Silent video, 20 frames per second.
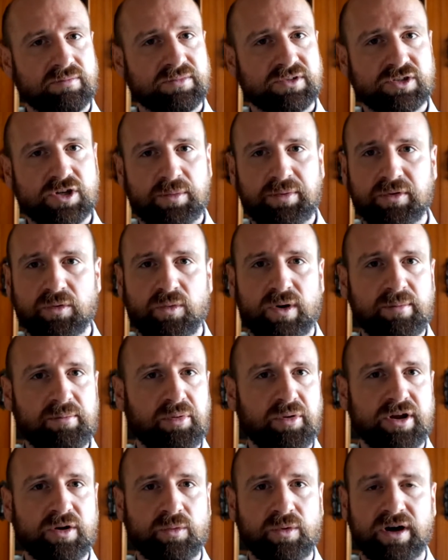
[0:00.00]
topic
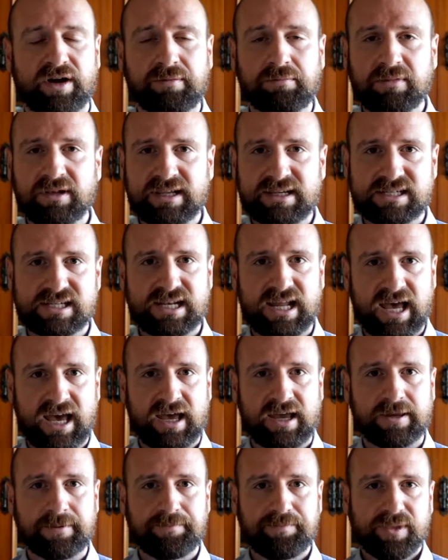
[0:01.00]
1.1, lesson
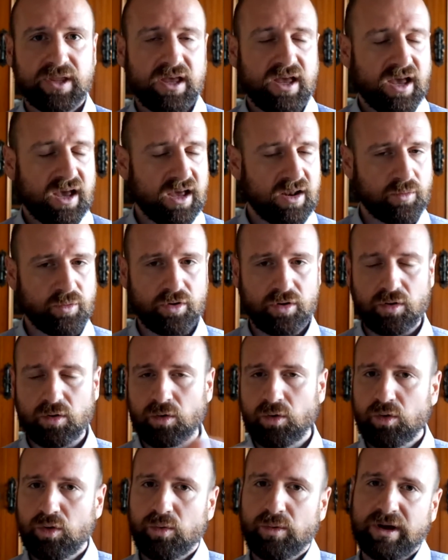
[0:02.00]
A, and work
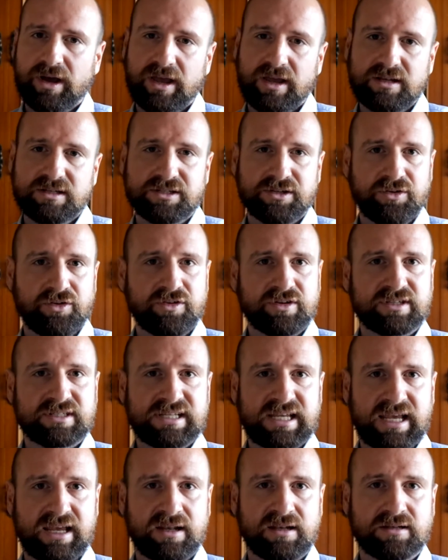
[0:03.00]
all the way to unit
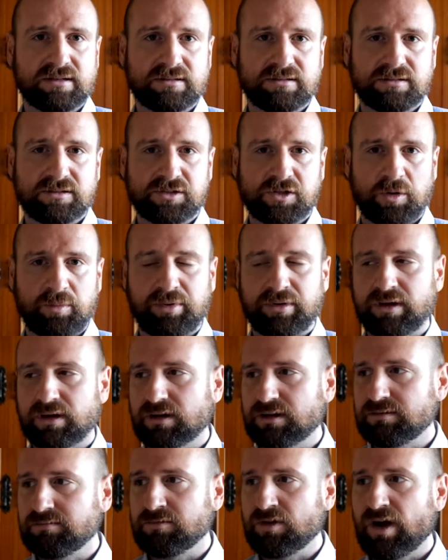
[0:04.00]
10,
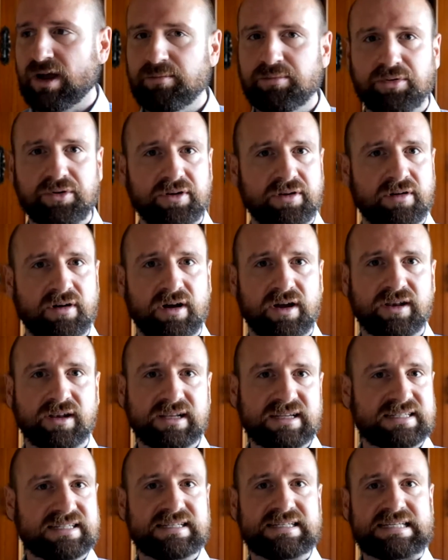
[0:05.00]
topic 9.9,
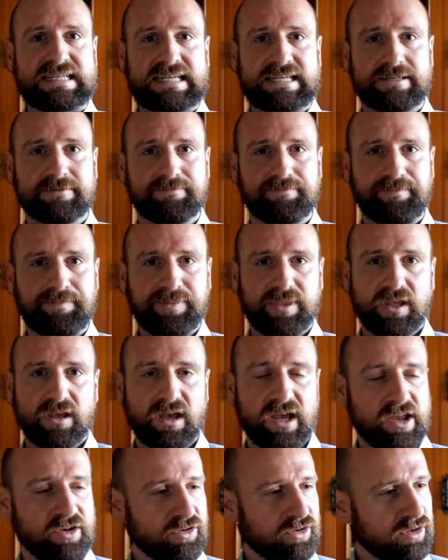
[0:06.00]
lesson D.
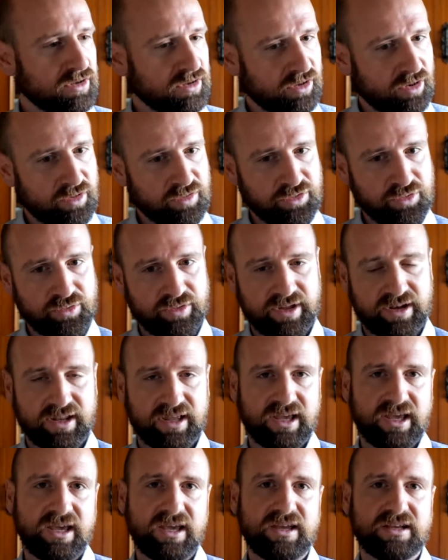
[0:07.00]
And you can go through that.
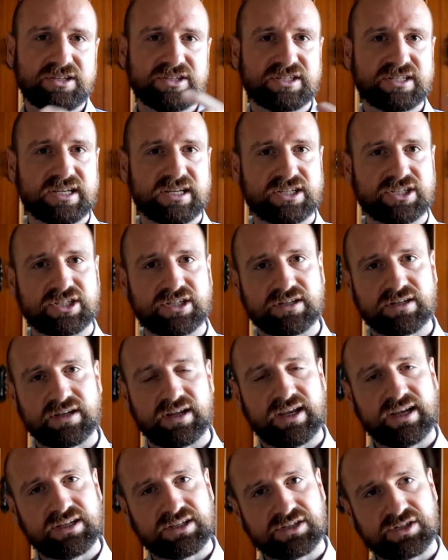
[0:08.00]
Each section,
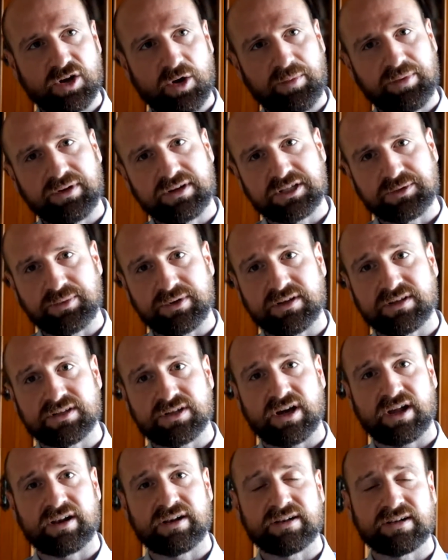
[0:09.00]
each topic has been
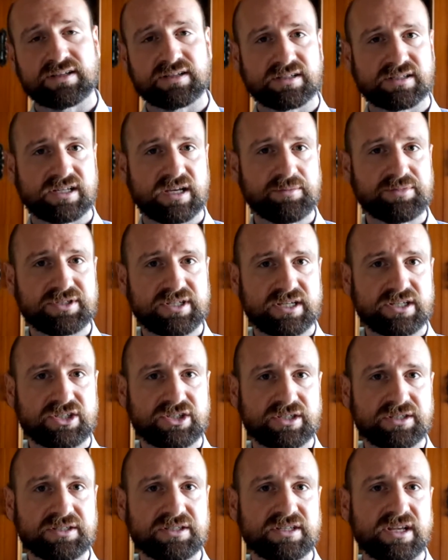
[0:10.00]
divided into
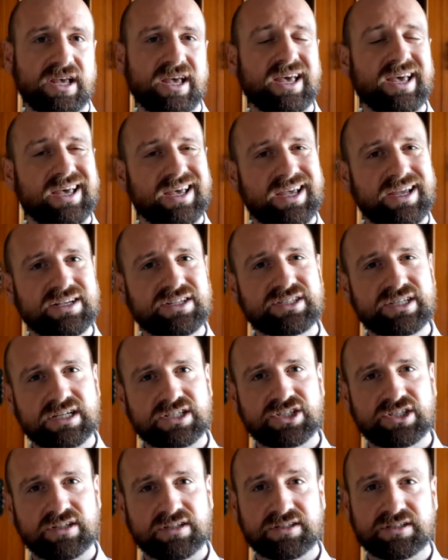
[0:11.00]
subsections. Each
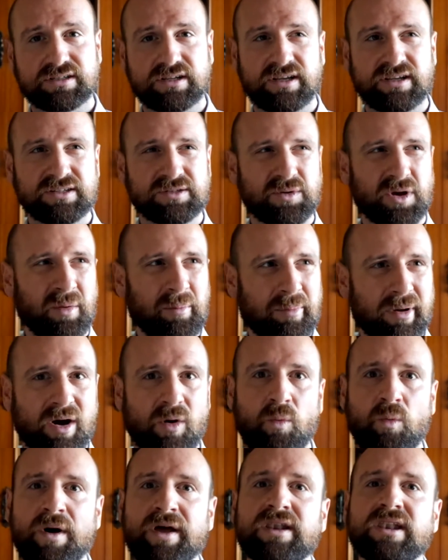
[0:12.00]
section is
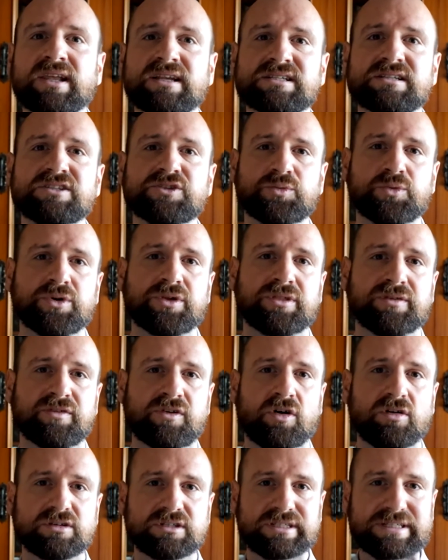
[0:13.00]
about one lesson's worth of
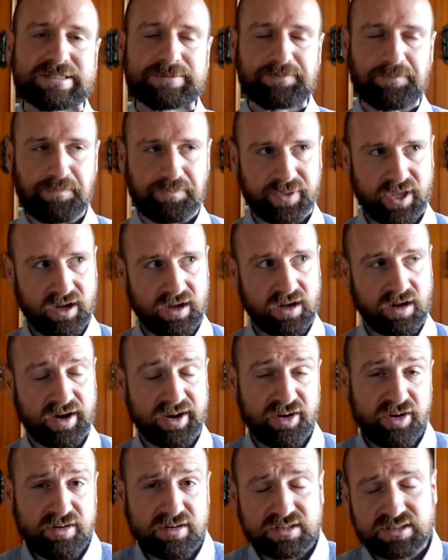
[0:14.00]
content.
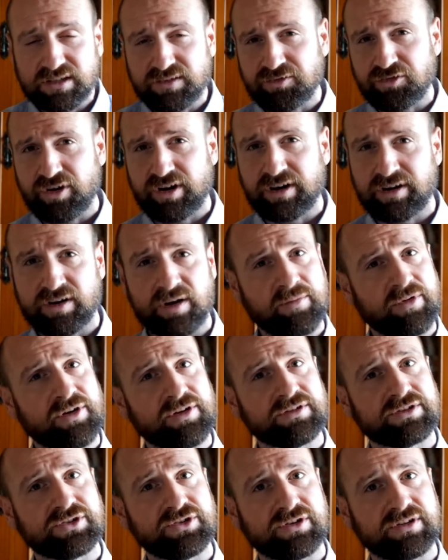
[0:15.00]
I know because I've tried it on my
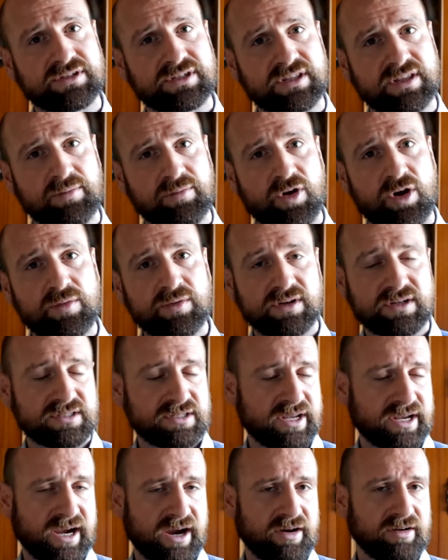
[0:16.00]
own students at the moment,
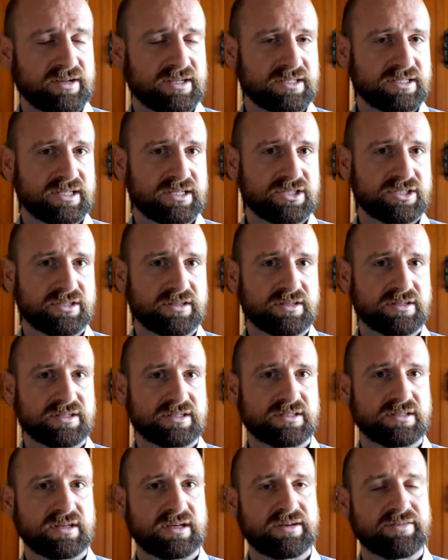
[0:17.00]
because I currently teach in
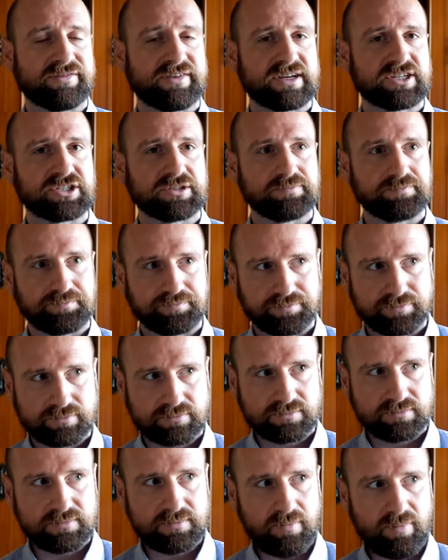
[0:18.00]
this fashion.
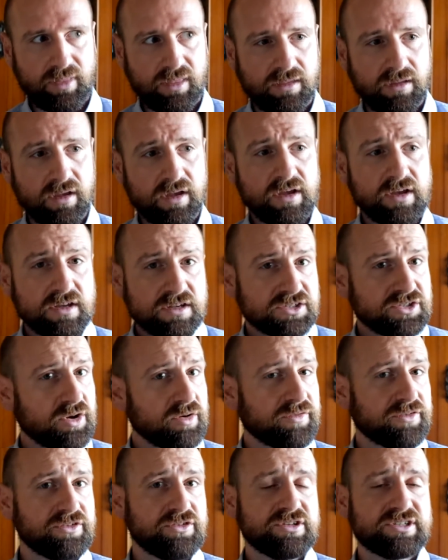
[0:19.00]

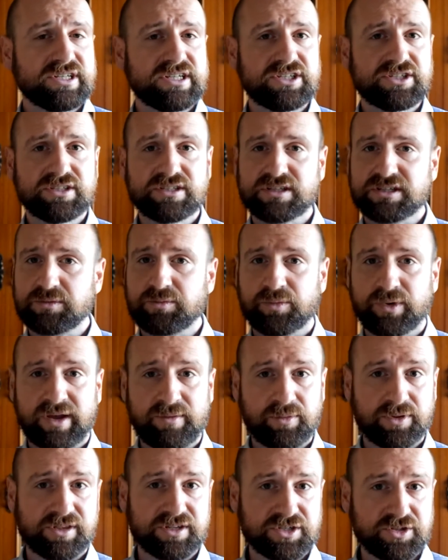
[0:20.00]
So for new teachers and
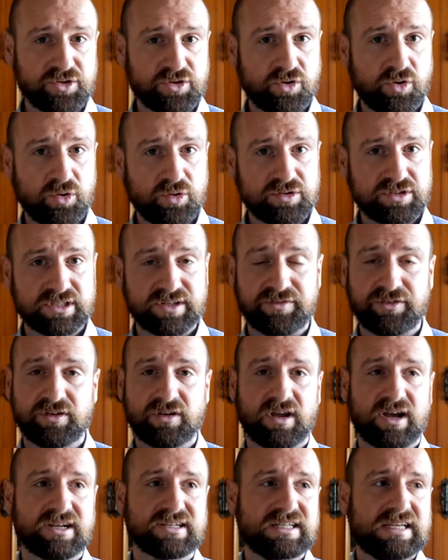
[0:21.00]
with this new course, if
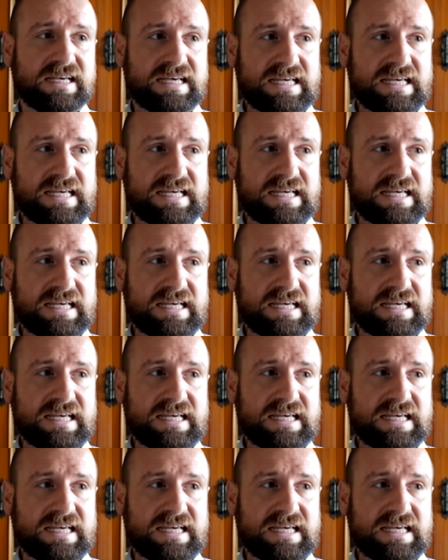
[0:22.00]
you liked,